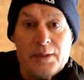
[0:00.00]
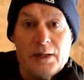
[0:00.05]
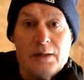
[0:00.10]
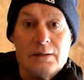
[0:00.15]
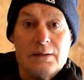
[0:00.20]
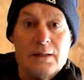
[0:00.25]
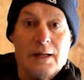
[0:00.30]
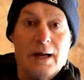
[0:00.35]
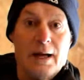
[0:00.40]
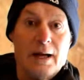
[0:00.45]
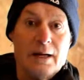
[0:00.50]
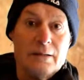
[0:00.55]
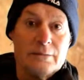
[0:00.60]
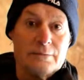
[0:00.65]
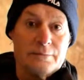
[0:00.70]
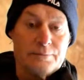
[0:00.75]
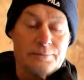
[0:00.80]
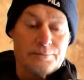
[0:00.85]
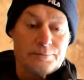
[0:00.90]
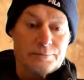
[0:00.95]
Now,
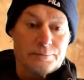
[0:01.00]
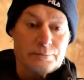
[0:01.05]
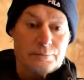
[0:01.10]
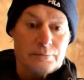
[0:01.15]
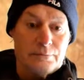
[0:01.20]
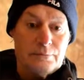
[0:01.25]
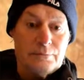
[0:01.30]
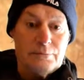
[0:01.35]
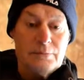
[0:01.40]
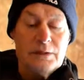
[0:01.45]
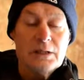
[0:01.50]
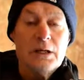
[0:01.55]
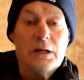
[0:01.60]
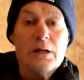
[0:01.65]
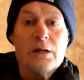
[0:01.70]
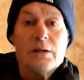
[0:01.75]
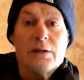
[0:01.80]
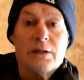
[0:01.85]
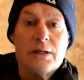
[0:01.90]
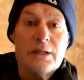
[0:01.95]

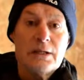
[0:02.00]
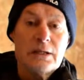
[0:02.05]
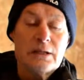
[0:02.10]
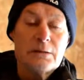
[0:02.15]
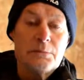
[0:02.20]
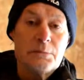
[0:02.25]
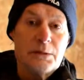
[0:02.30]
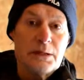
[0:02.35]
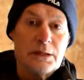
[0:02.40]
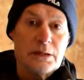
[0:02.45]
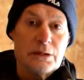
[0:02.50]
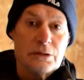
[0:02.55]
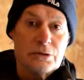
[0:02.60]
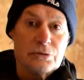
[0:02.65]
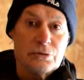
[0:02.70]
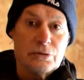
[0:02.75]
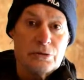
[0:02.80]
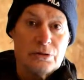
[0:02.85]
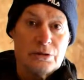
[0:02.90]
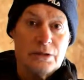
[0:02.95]
this can be
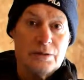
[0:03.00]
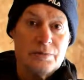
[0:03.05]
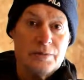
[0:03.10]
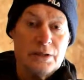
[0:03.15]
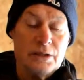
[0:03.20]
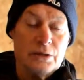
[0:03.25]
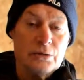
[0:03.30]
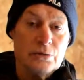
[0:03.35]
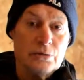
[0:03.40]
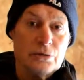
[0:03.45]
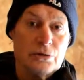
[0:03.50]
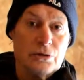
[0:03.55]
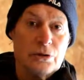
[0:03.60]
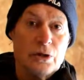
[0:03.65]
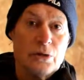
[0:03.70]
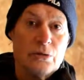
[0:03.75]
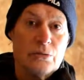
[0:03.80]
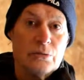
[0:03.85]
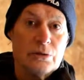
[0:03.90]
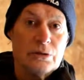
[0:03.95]
destructive in your
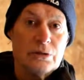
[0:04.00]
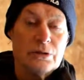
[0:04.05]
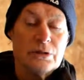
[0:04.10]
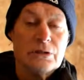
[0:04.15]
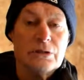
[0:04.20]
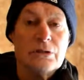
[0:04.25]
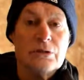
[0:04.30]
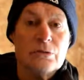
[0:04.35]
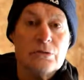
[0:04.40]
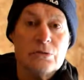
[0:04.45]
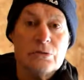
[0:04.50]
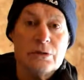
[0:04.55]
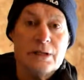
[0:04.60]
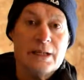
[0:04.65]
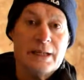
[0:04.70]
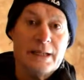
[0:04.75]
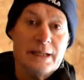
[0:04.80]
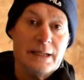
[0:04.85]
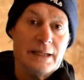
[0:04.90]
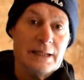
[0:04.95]
shoulders and your
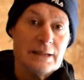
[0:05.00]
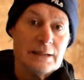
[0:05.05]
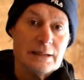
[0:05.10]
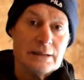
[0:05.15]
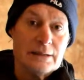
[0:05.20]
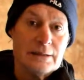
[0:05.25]
knees.